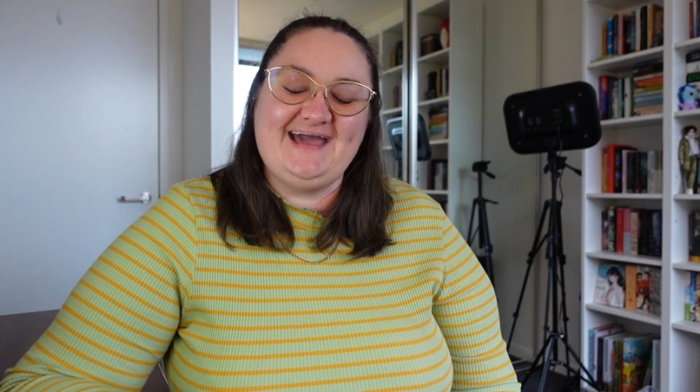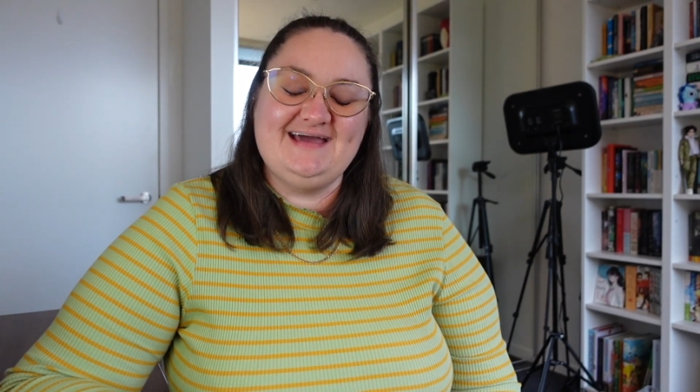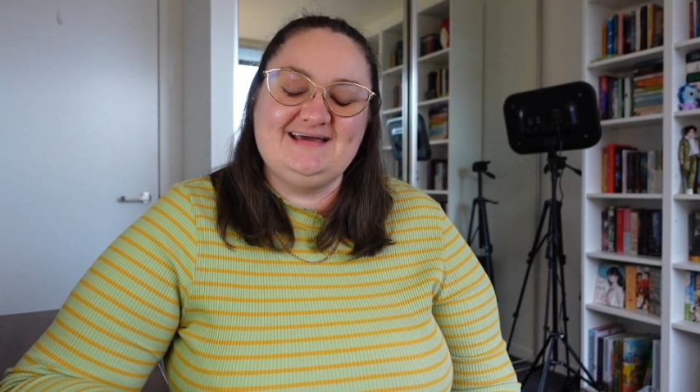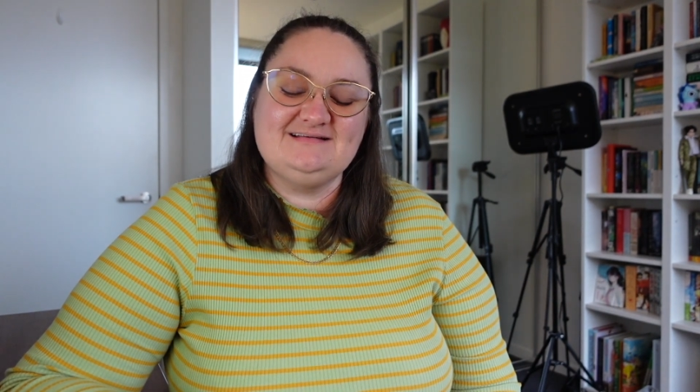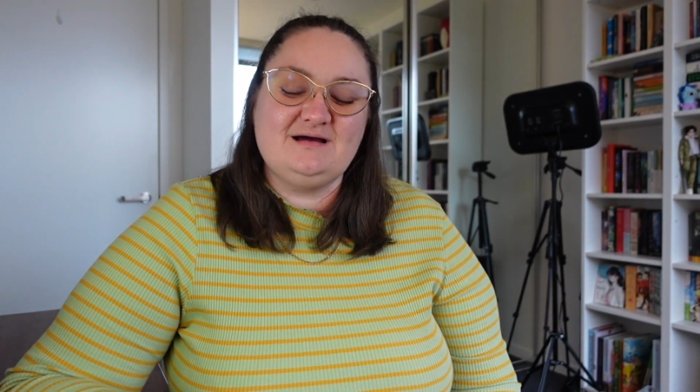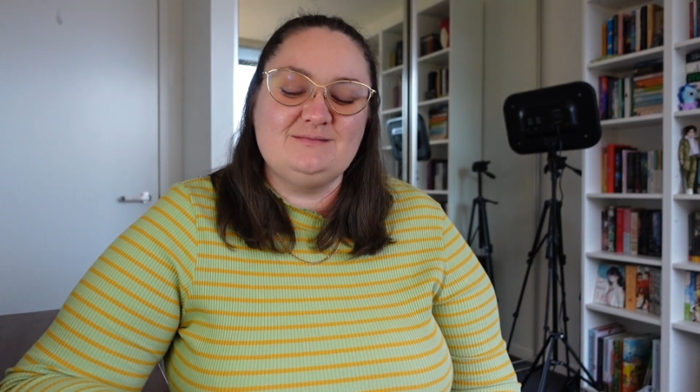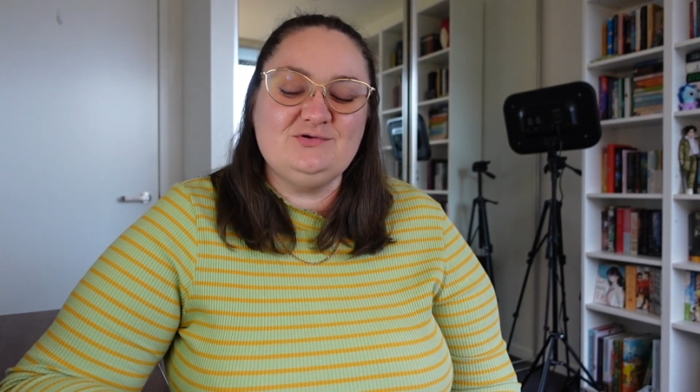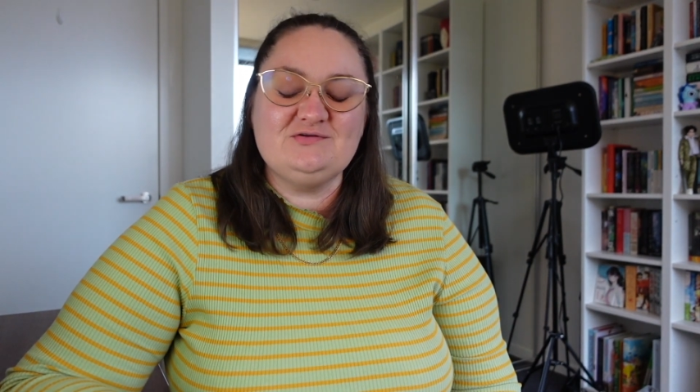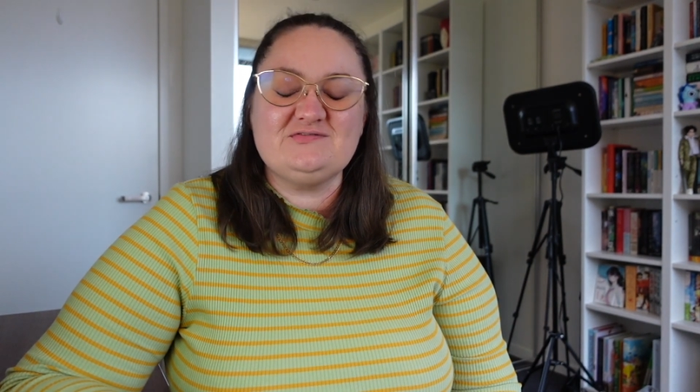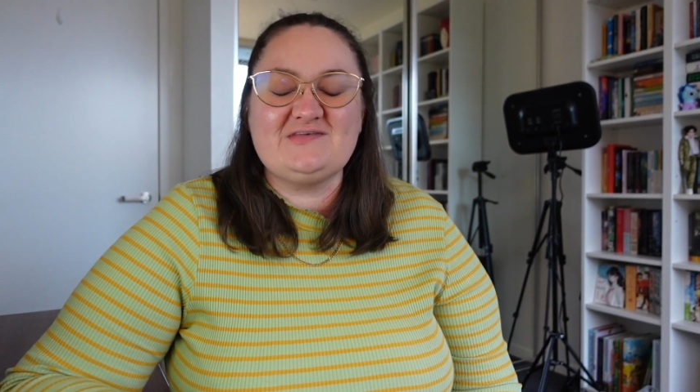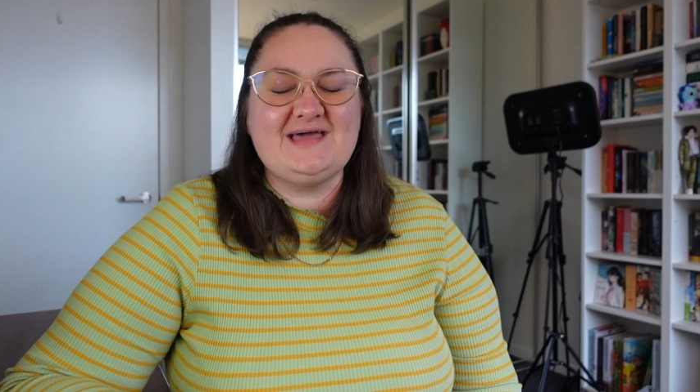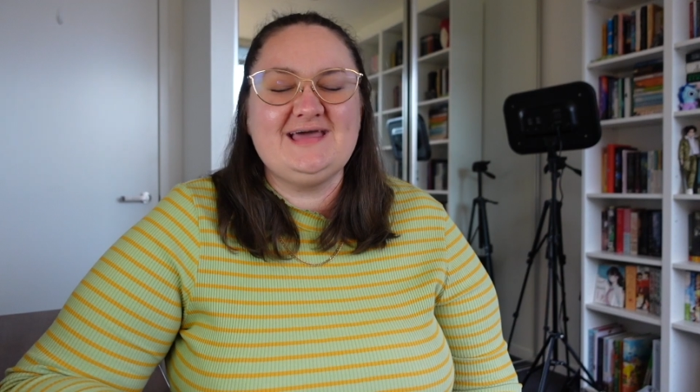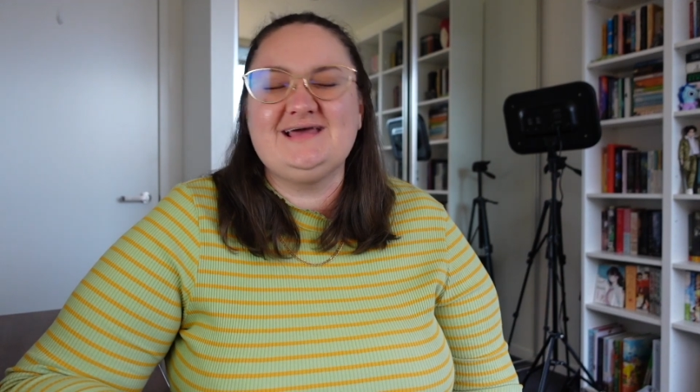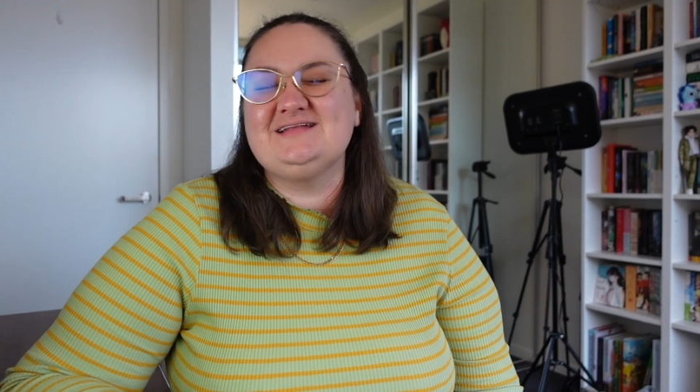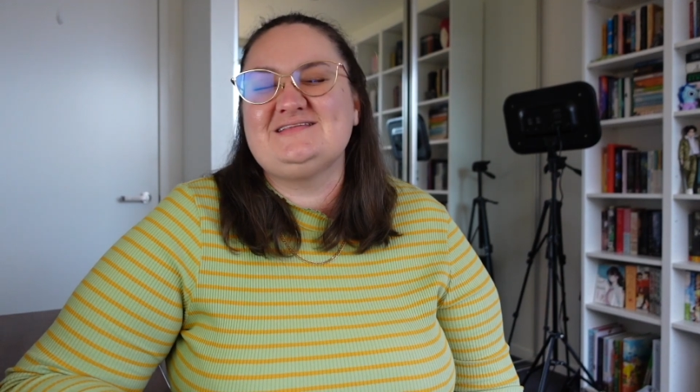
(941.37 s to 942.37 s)
and I'm not
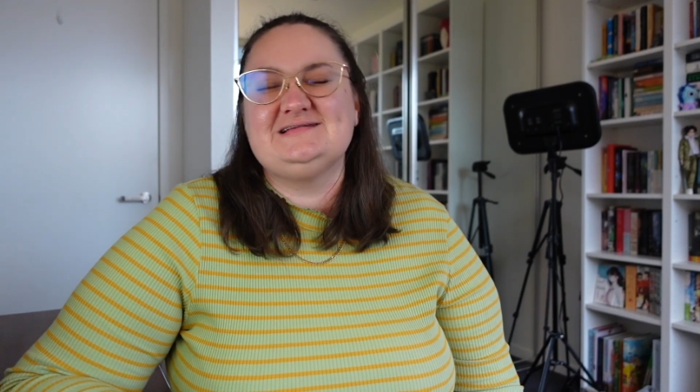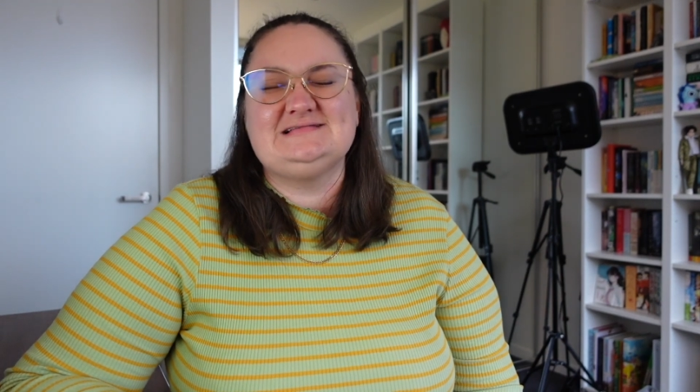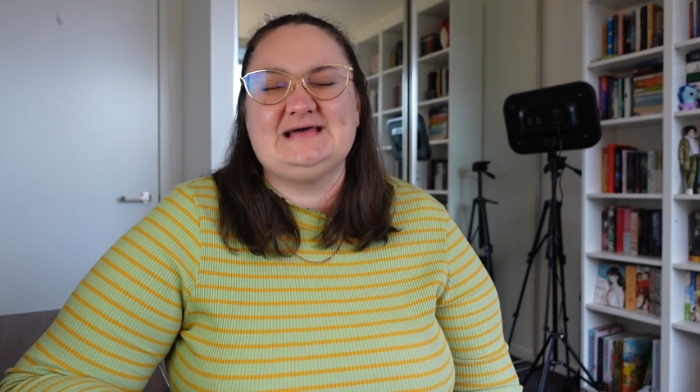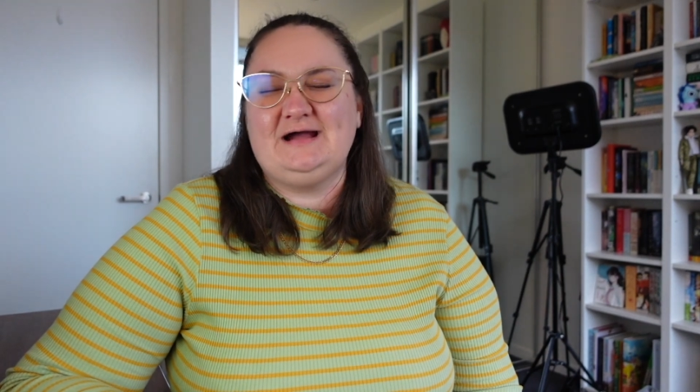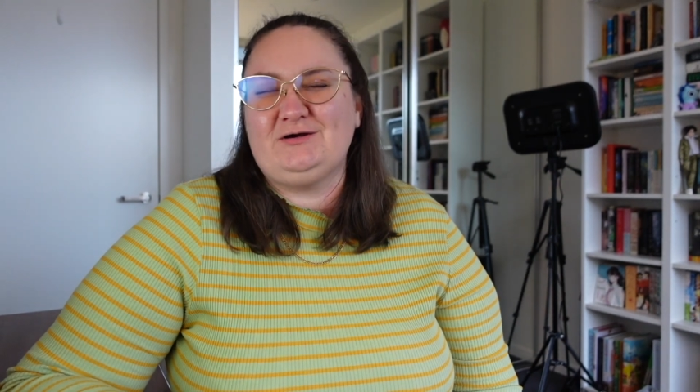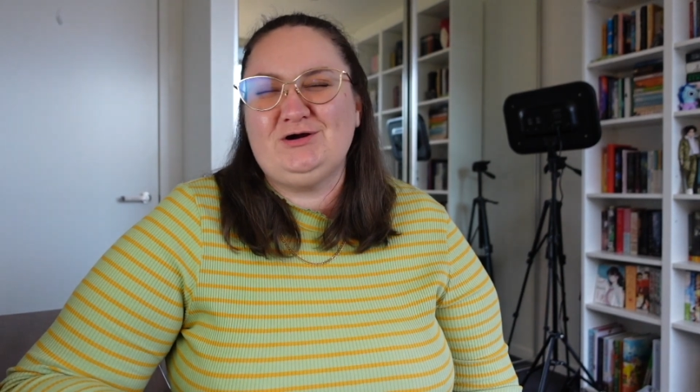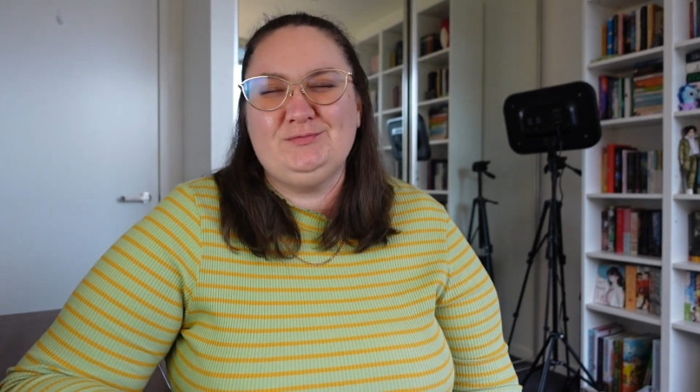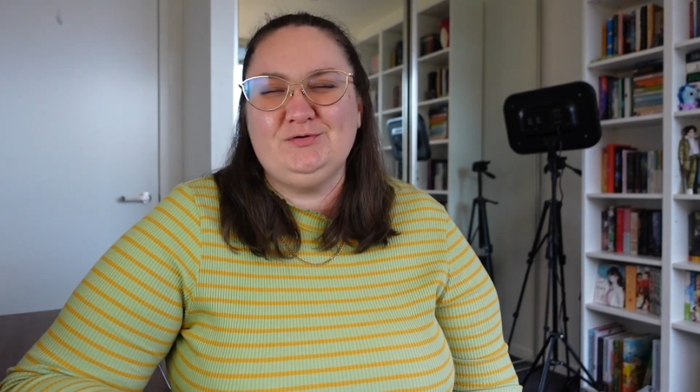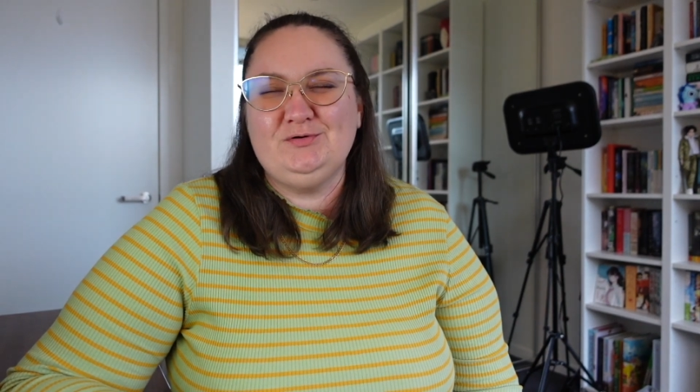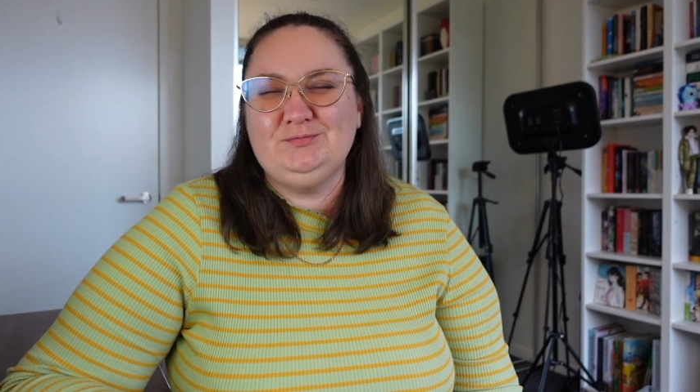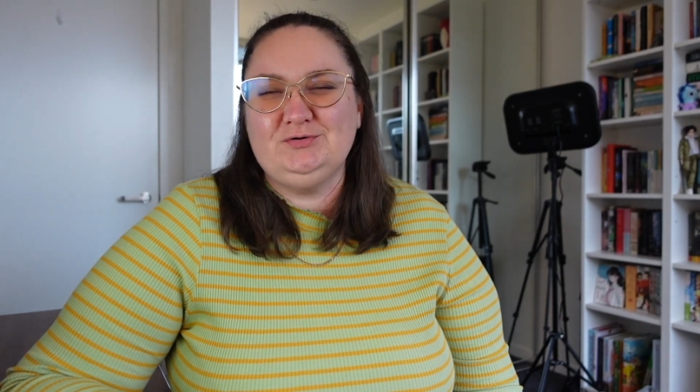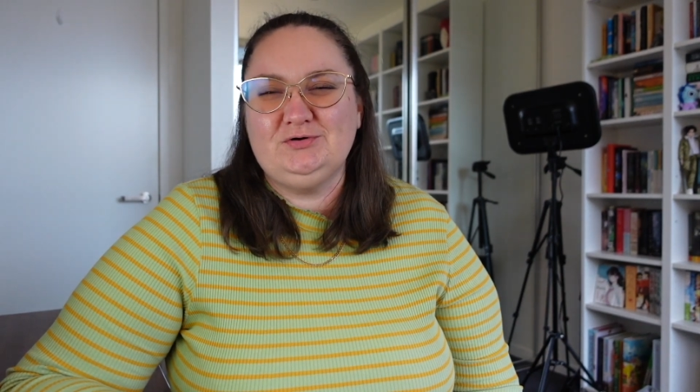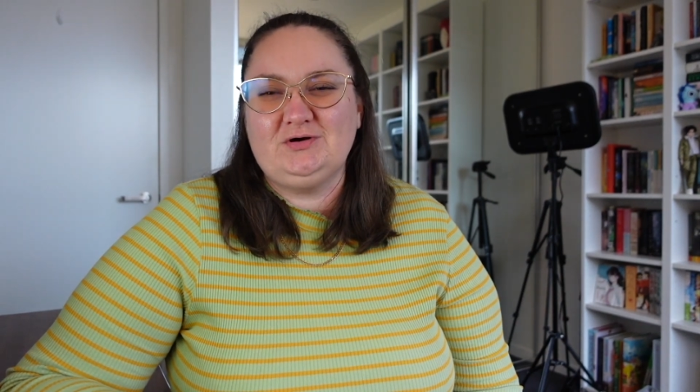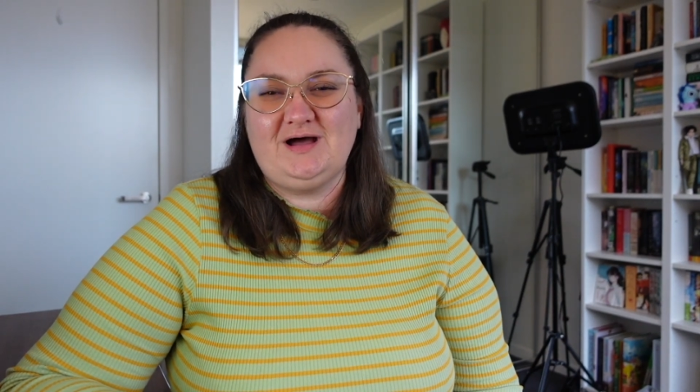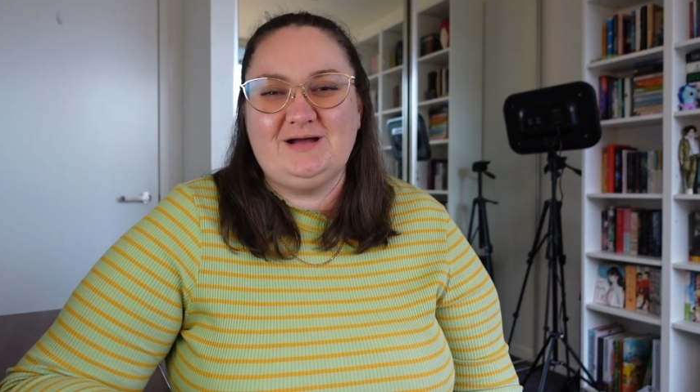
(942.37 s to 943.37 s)
saying it's a terrible book.